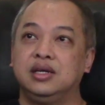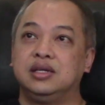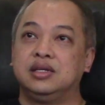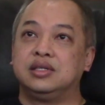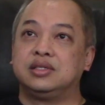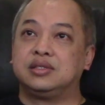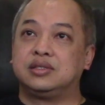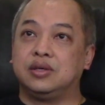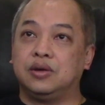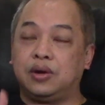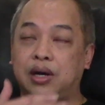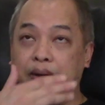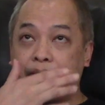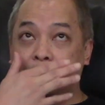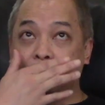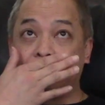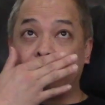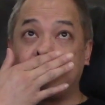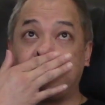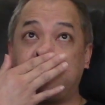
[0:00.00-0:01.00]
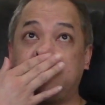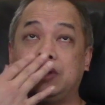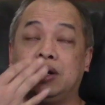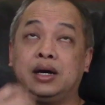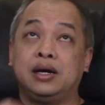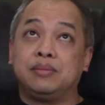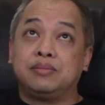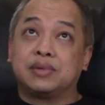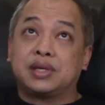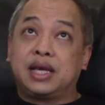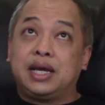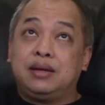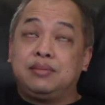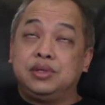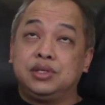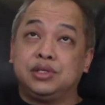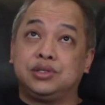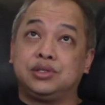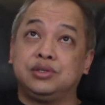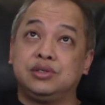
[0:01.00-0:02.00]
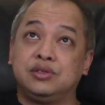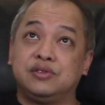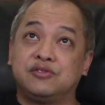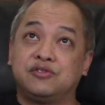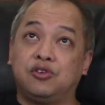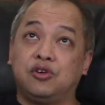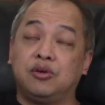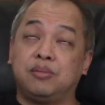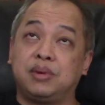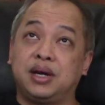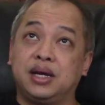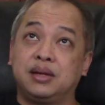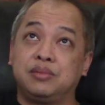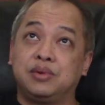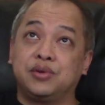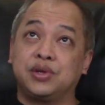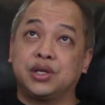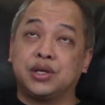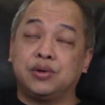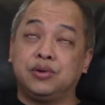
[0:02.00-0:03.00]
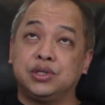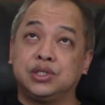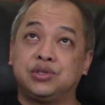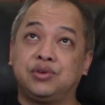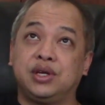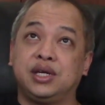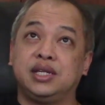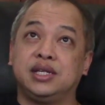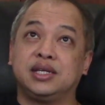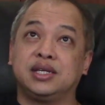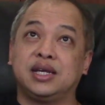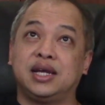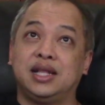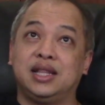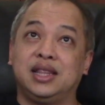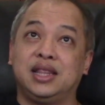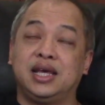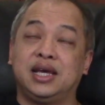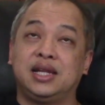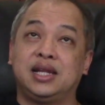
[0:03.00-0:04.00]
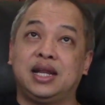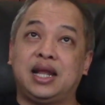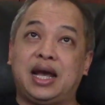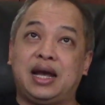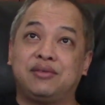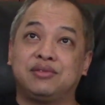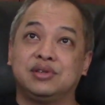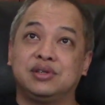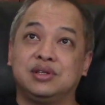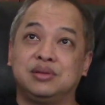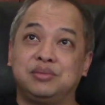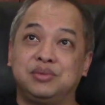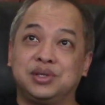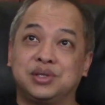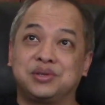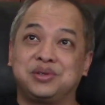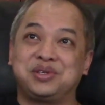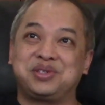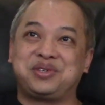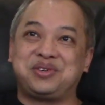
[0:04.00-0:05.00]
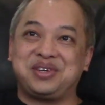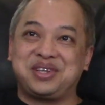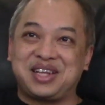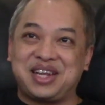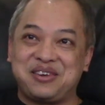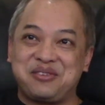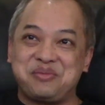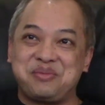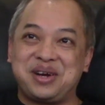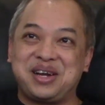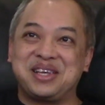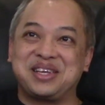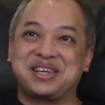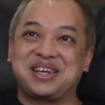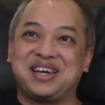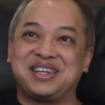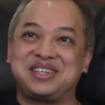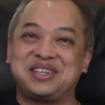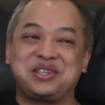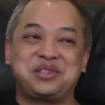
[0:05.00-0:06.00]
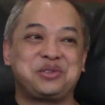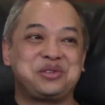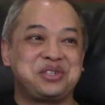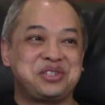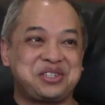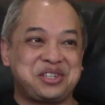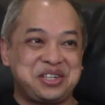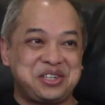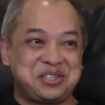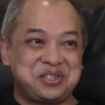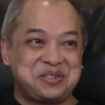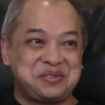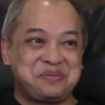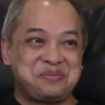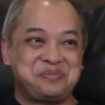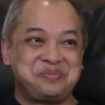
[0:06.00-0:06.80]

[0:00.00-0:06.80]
So I went to Camp Lejeune for my Marine Corps training, and then after the Marine Corps training, everybody got their duty station.